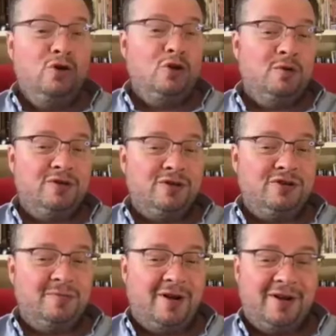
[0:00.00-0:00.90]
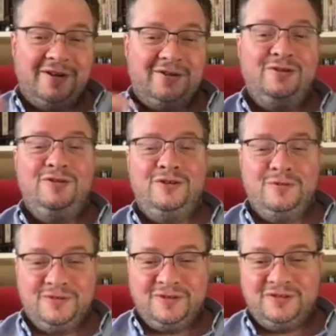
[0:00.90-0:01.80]
there was such a market?
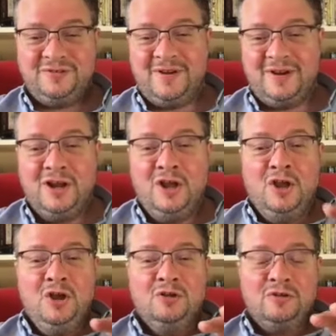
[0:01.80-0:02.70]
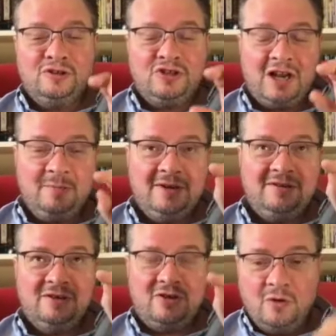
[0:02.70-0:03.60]
So the Shelby
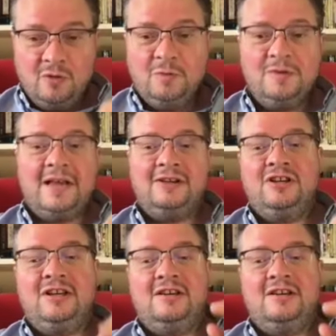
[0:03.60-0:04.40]
Daytona was actually